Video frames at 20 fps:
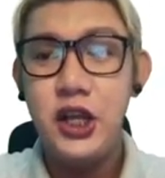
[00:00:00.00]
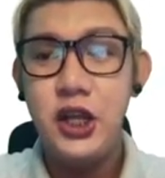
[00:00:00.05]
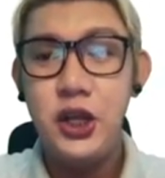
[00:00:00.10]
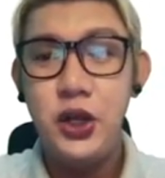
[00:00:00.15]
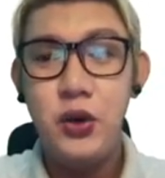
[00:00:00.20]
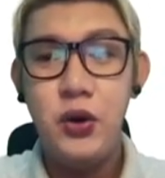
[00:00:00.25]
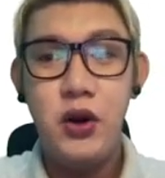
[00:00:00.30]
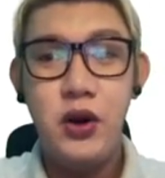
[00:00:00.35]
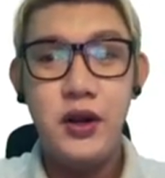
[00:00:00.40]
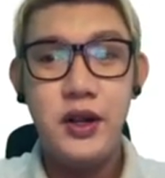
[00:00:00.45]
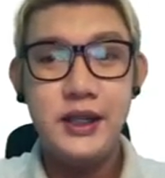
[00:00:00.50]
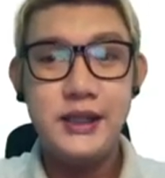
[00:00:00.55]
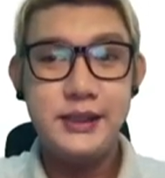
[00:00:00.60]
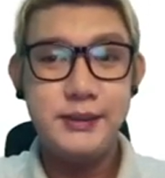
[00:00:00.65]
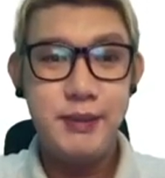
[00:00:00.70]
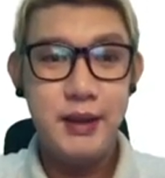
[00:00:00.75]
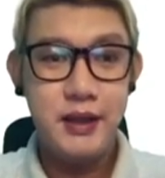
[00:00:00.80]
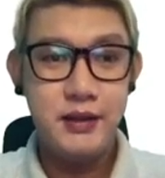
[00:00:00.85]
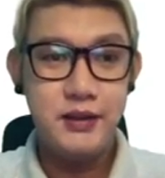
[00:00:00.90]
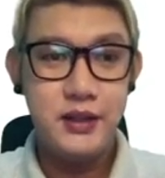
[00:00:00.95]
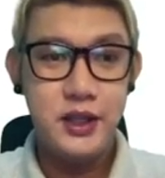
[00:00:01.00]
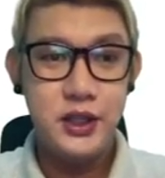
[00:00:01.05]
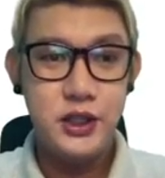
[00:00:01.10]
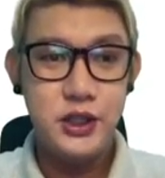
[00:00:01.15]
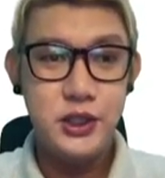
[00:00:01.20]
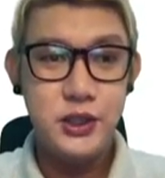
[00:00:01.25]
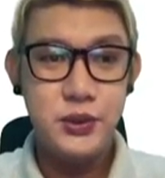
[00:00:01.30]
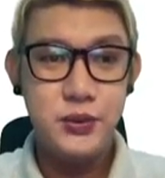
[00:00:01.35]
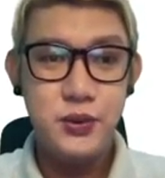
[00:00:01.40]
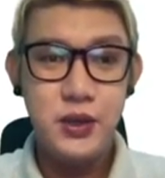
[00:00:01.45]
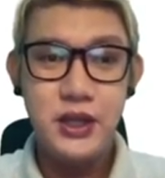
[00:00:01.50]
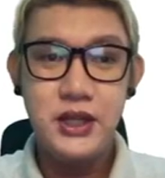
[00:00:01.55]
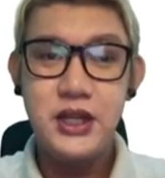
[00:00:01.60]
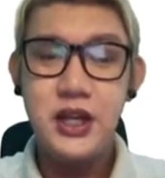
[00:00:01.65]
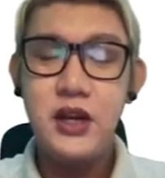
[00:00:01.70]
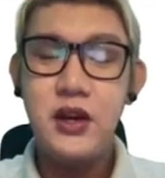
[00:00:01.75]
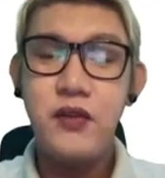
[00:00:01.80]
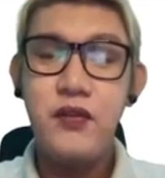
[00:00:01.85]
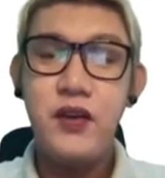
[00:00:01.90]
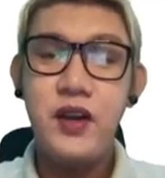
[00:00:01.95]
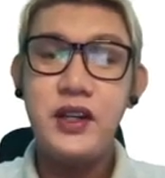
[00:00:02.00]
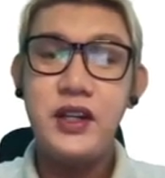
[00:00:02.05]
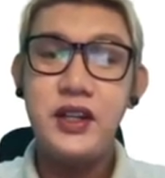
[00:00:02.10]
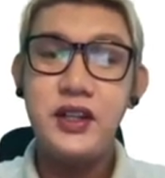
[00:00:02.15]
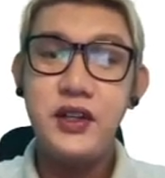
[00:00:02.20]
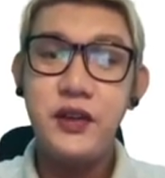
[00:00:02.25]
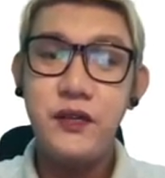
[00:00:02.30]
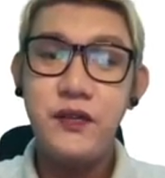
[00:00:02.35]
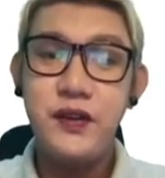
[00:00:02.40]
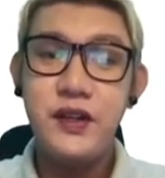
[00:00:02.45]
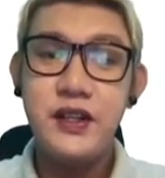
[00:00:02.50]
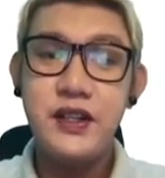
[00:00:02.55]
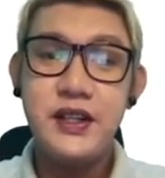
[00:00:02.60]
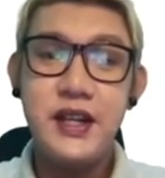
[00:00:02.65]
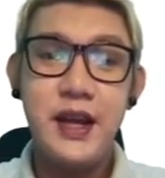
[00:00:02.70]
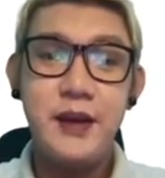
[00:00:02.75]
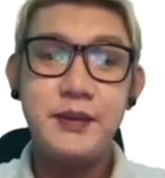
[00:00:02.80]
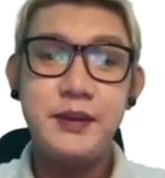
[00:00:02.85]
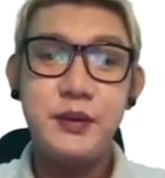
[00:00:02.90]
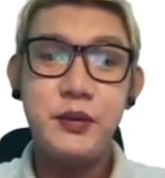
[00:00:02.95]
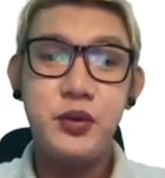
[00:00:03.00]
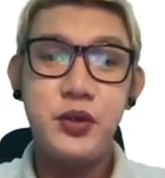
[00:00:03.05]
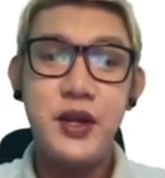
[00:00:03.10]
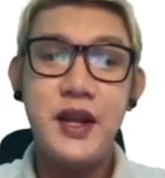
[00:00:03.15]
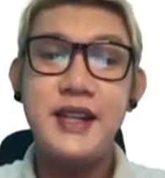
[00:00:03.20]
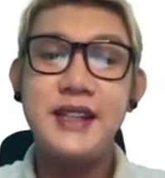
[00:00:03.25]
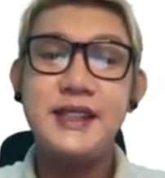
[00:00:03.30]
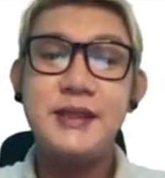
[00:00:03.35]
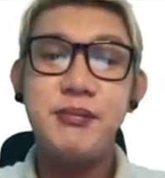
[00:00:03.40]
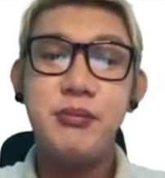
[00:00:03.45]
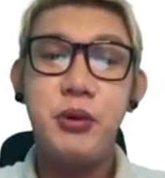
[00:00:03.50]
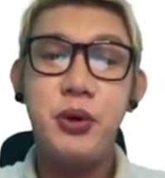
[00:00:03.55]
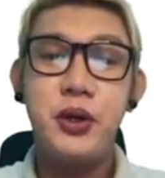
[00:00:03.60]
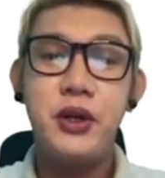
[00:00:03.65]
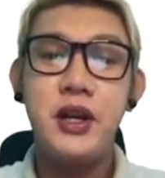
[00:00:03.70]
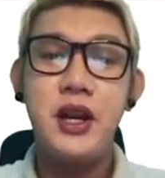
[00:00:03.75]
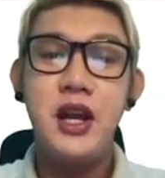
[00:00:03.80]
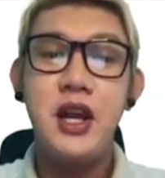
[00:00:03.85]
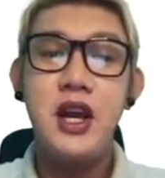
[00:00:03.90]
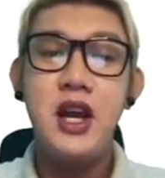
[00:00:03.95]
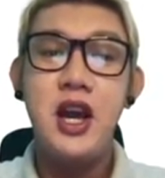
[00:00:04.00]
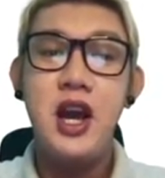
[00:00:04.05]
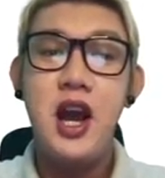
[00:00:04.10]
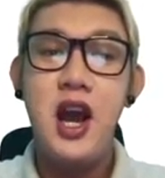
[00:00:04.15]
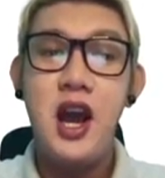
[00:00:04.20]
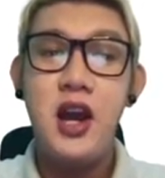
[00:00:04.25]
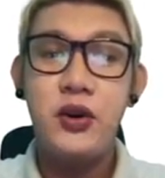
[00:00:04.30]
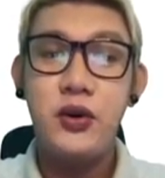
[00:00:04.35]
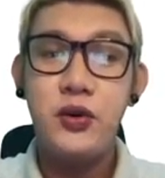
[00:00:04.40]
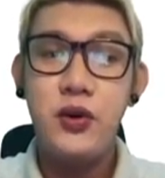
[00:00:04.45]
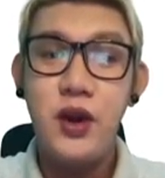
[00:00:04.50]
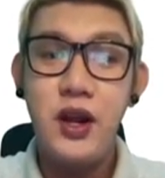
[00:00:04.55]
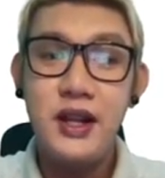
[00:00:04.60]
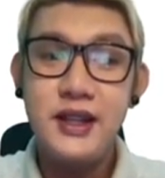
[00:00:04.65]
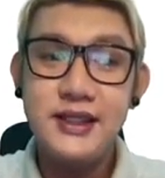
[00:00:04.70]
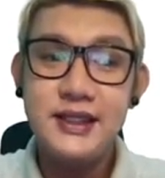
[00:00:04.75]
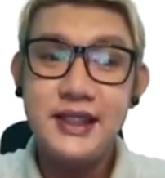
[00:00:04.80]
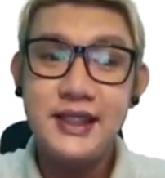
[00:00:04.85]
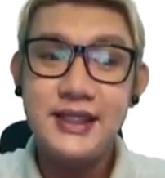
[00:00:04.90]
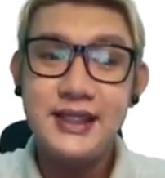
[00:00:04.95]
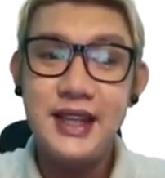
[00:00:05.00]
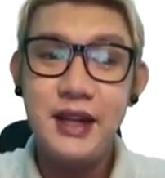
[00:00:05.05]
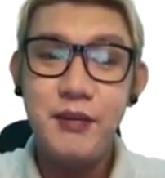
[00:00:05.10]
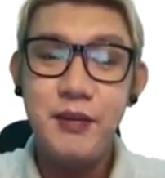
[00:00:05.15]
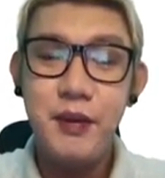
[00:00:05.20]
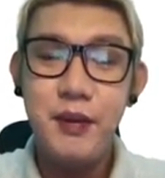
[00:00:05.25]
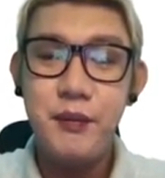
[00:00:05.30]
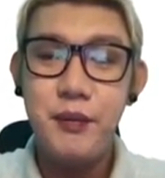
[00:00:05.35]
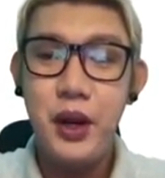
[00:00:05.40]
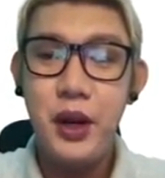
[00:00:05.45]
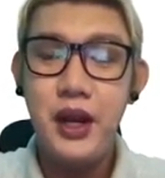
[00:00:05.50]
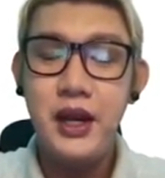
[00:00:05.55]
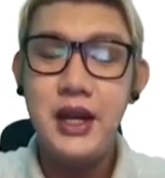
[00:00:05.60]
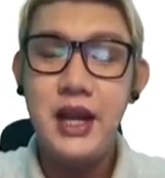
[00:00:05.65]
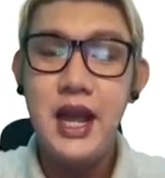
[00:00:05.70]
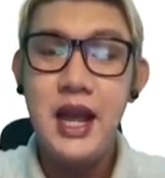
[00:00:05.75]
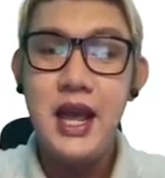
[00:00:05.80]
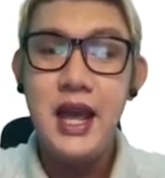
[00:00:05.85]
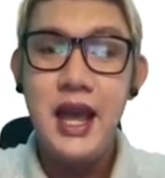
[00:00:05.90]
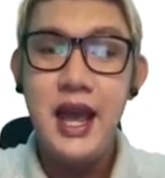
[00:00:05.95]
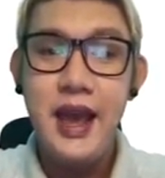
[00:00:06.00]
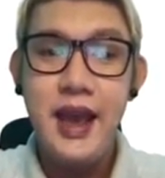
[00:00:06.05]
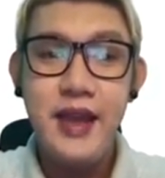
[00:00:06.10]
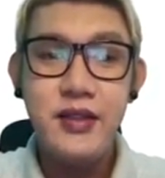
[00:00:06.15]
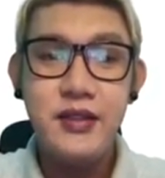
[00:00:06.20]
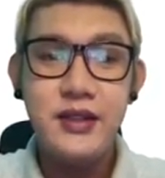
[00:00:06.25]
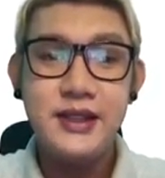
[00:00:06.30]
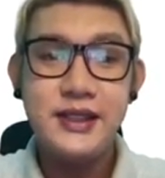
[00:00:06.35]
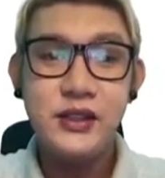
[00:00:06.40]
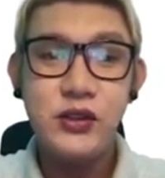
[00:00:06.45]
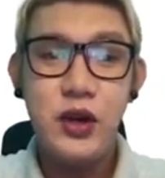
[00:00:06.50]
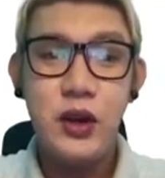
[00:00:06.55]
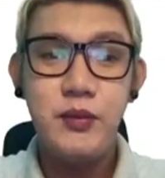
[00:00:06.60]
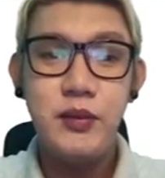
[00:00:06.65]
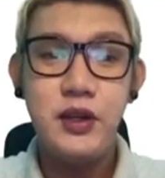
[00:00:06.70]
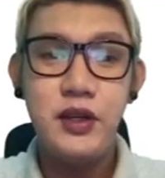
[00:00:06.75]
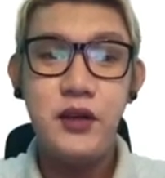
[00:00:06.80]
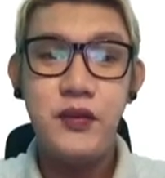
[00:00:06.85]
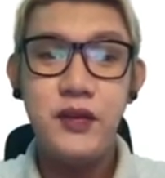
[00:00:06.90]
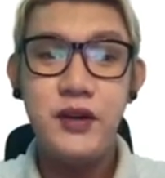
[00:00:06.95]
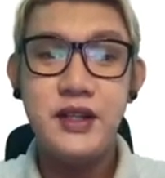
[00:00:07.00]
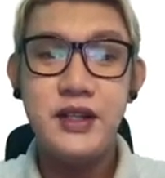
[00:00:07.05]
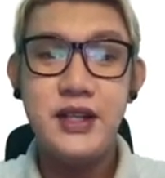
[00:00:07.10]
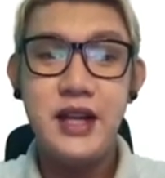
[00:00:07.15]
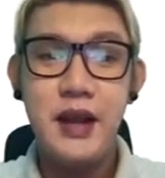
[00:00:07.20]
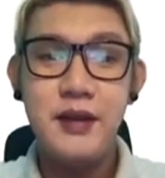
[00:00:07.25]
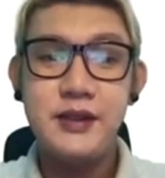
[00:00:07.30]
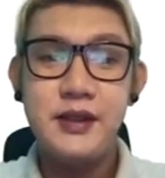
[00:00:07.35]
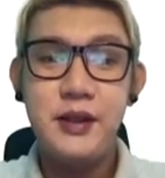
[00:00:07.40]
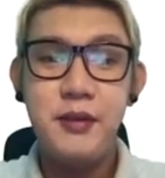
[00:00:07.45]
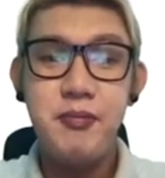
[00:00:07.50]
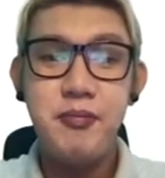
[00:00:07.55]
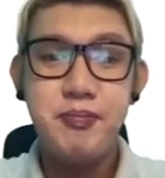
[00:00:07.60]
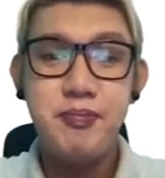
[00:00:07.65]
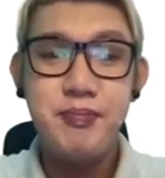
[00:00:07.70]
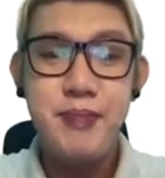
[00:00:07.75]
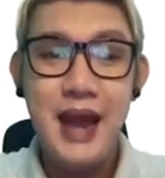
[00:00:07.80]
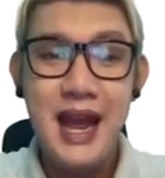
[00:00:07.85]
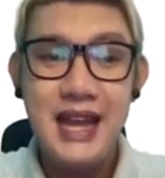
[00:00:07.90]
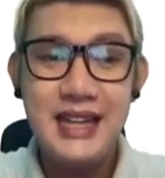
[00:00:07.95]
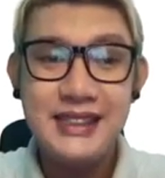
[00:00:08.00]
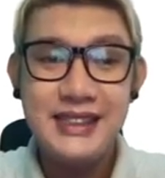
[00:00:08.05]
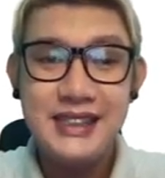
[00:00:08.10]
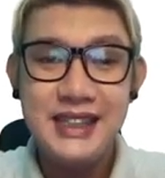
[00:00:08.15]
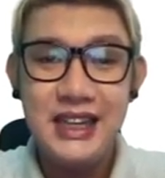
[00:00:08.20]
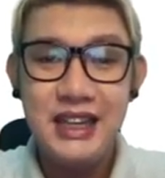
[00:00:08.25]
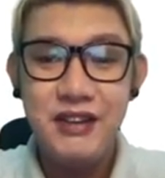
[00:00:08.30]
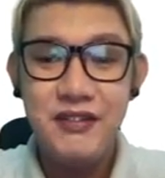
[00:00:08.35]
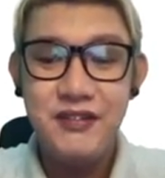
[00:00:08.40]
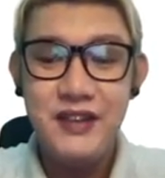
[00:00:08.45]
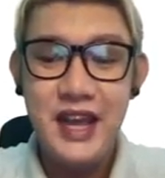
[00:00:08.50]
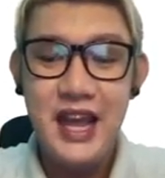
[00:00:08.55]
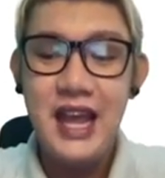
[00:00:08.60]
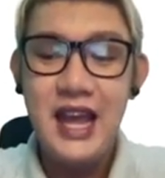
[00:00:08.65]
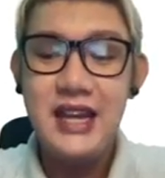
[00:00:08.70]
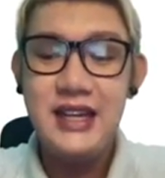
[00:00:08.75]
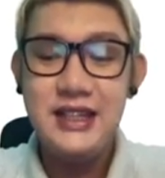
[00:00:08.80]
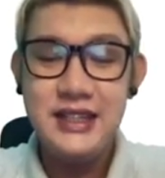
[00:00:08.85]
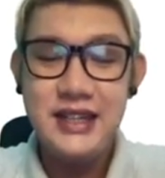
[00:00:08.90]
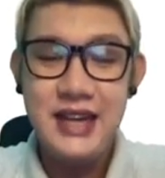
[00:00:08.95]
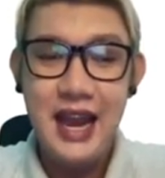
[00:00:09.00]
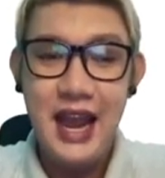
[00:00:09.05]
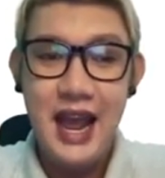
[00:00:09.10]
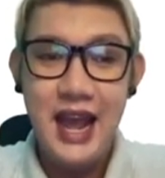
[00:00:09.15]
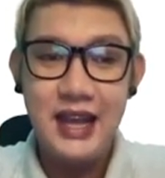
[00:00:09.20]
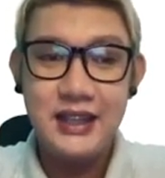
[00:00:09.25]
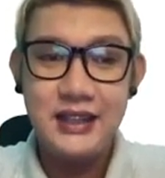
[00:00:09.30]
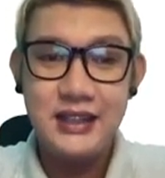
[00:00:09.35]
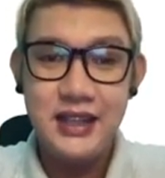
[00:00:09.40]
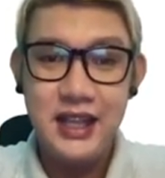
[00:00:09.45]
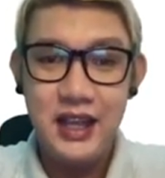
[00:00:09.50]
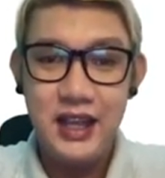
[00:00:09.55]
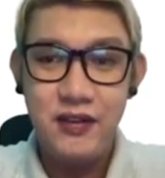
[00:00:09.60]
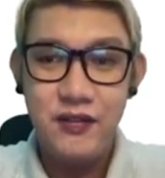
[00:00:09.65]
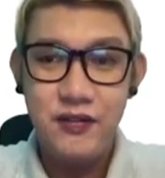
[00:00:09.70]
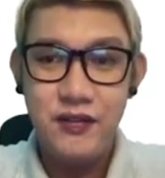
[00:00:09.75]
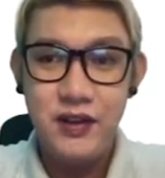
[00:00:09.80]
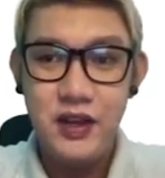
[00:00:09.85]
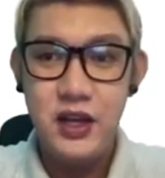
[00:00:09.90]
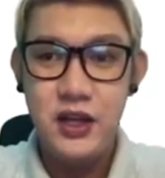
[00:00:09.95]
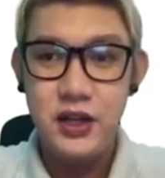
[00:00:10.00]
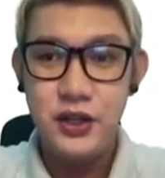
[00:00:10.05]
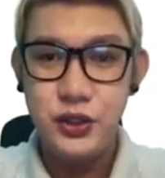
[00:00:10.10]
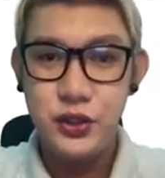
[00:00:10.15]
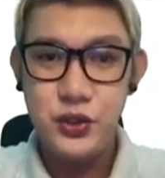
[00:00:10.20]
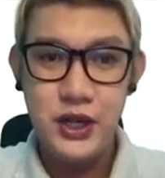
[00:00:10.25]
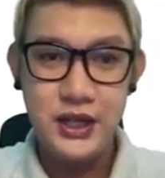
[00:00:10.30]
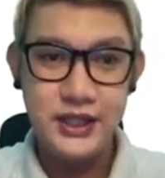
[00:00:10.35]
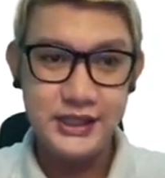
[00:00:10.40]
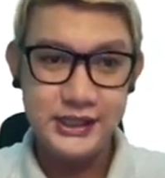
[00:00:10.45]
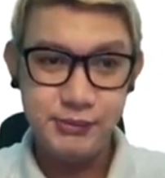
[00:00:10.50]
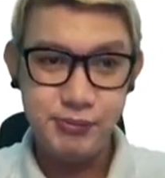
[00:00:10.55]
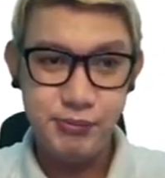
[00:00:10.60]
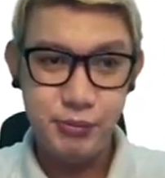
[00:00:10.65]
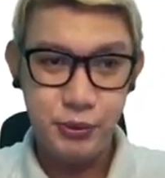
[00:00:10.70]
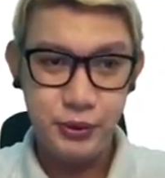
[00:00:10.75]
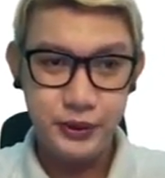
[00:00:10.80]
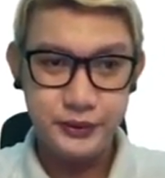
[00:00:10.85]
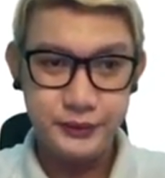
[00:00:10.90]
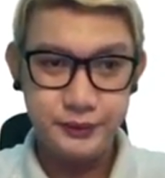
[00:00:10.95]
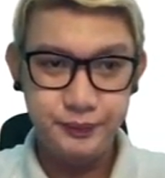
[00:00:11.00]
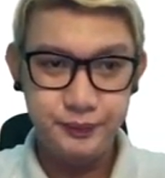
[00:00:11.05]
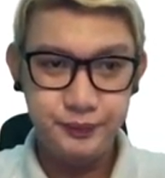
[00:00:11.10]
you are expected to identify the different types of transport across the cell membrane and describe the different types of passive and active transport.